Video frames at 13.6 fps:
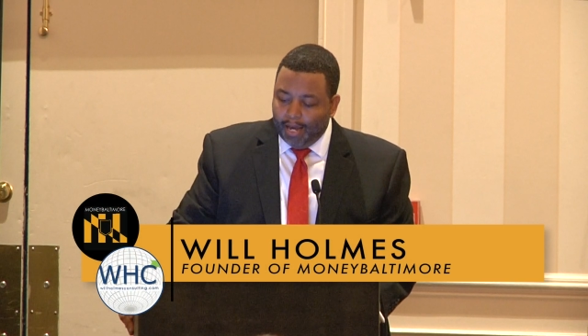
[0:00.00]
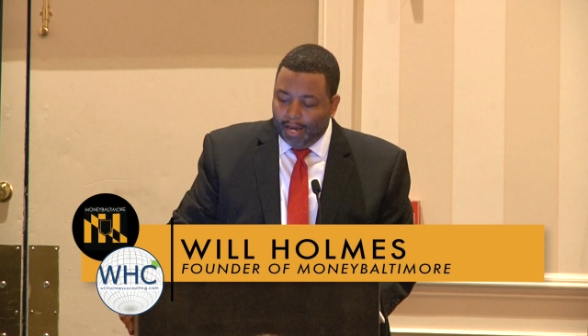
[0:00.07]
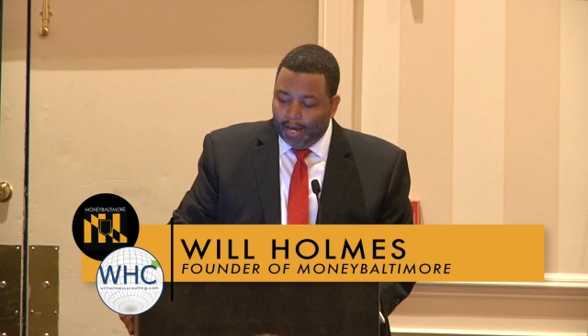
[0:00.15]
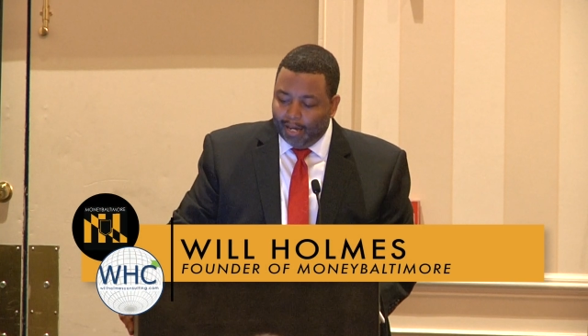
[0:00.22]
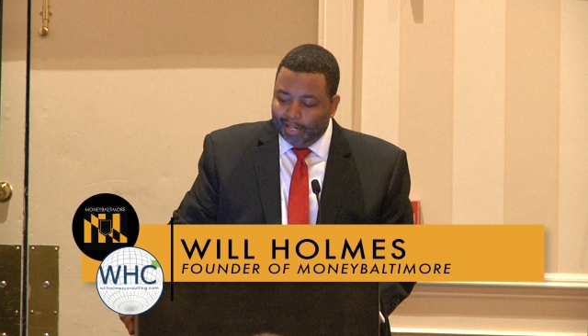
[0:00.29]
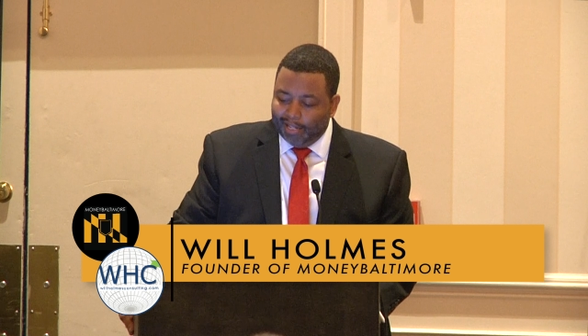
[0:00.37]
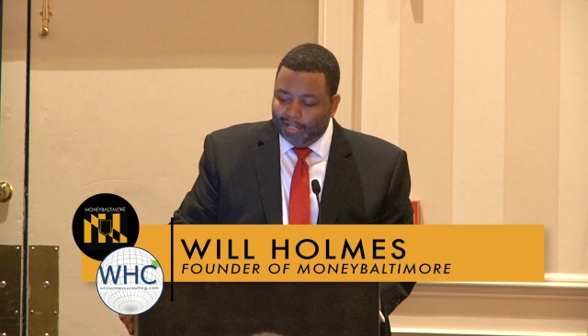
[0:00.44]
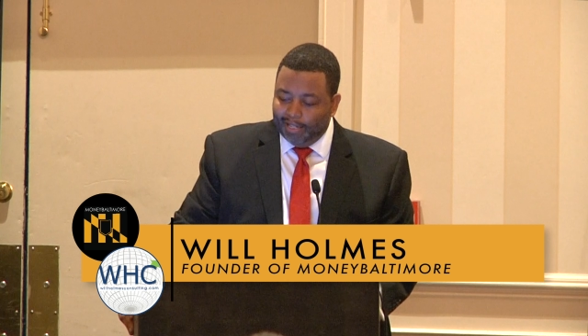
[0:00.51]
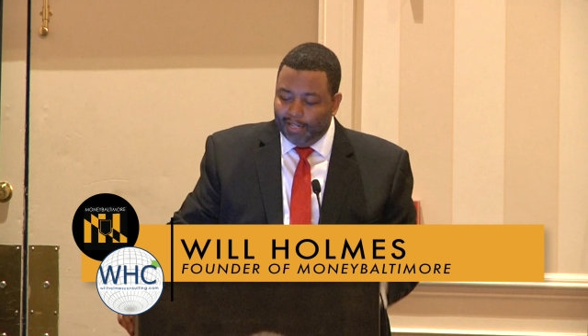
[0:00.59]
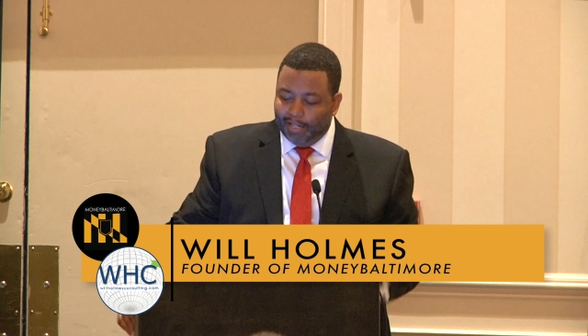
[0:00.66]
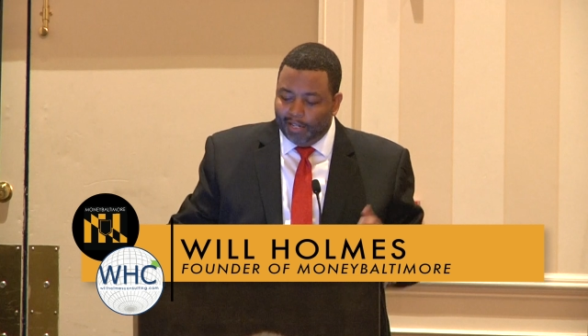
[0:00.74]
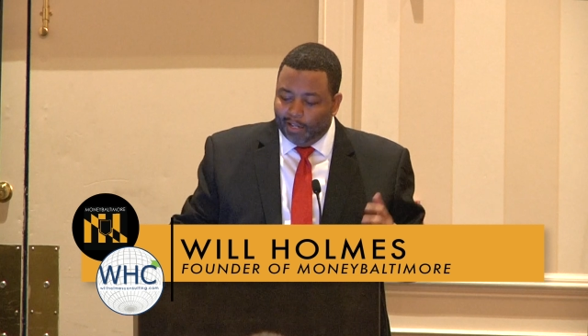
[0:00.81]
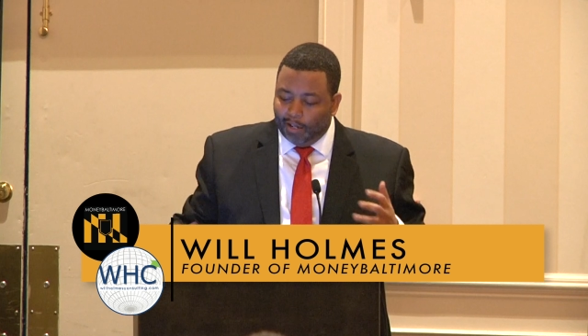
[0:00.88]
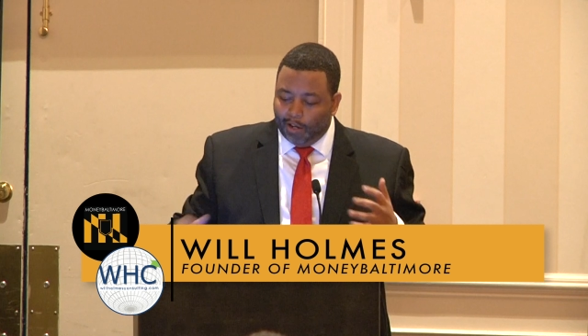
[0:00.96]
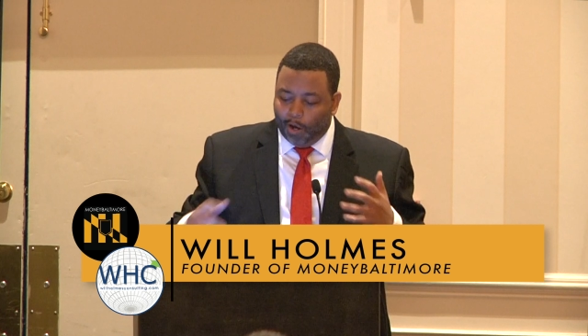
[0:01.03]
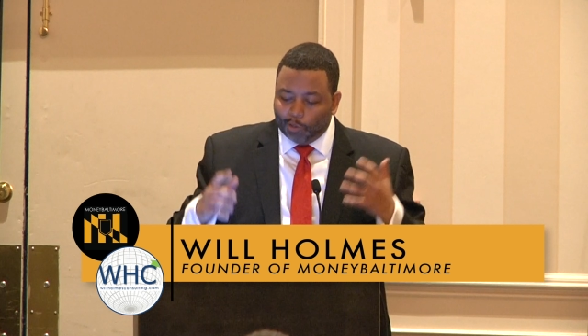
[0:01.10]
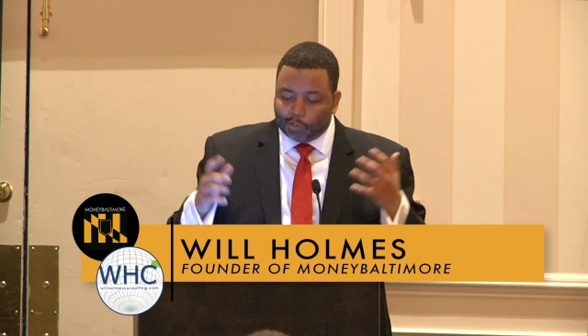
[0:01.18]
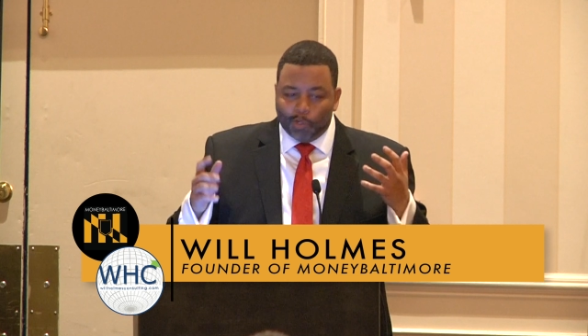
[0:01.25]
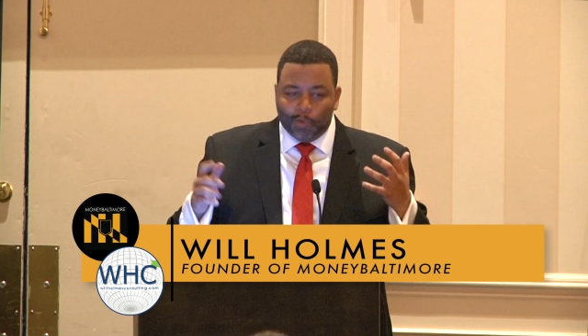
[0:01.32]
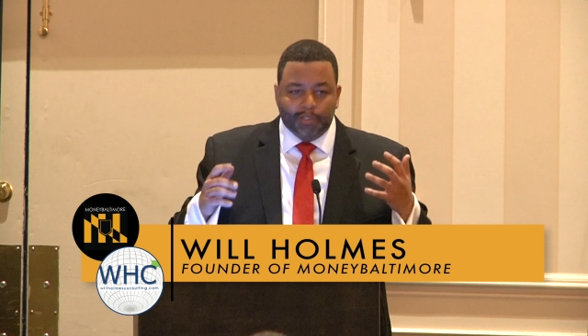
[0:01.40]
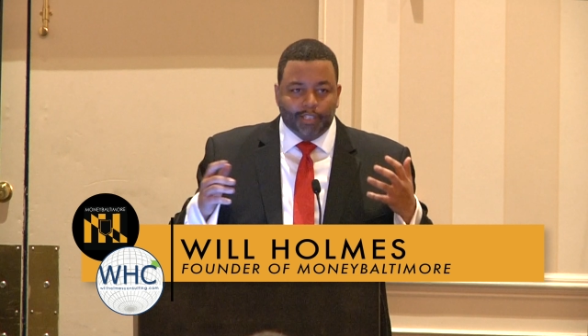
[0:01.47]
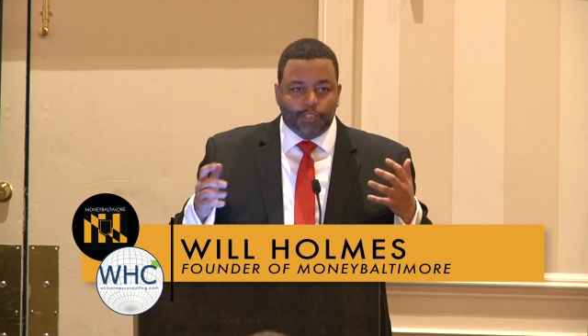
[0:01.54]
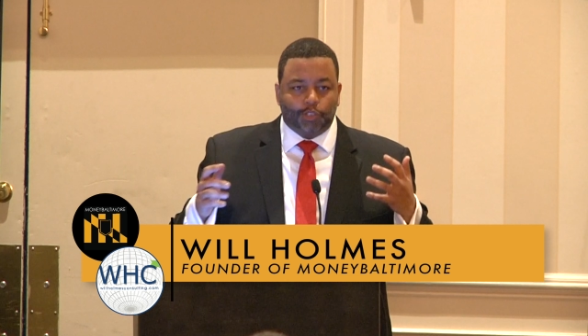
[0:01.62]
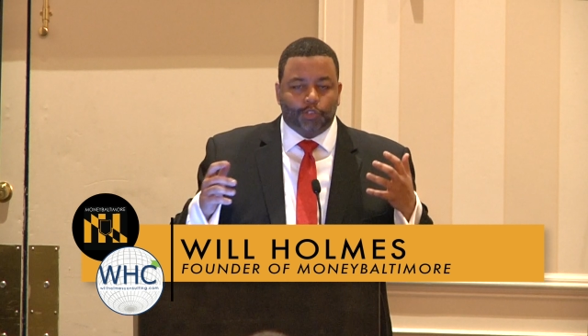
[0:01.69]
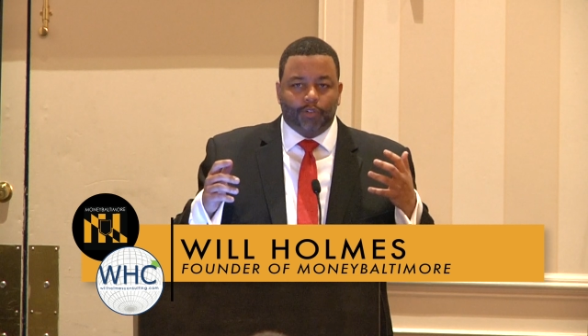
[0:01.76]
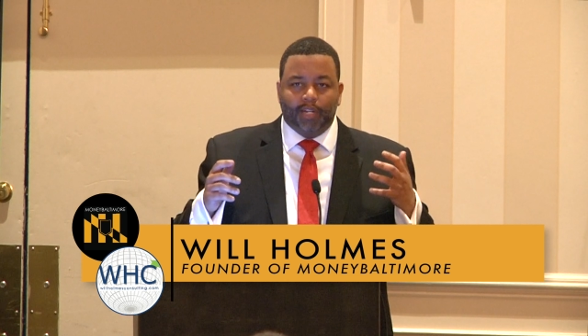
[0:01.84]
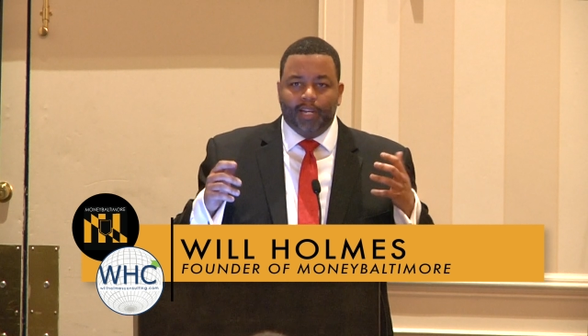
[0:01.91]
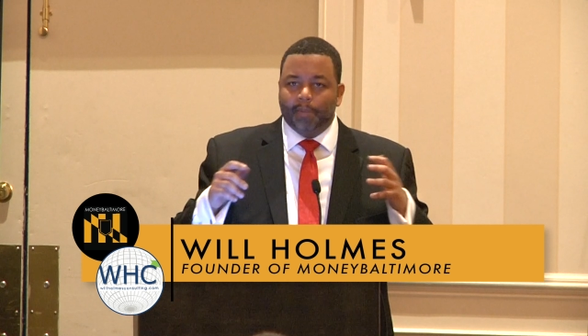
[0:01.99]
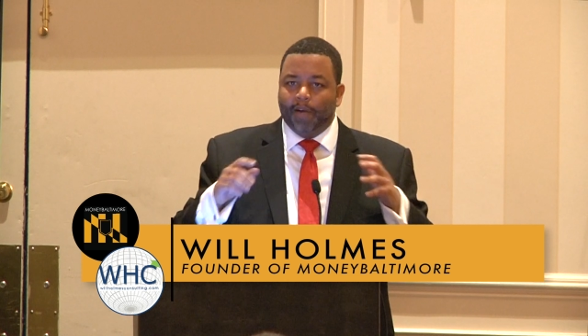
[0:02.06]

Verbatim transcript: Uh, also in this dream,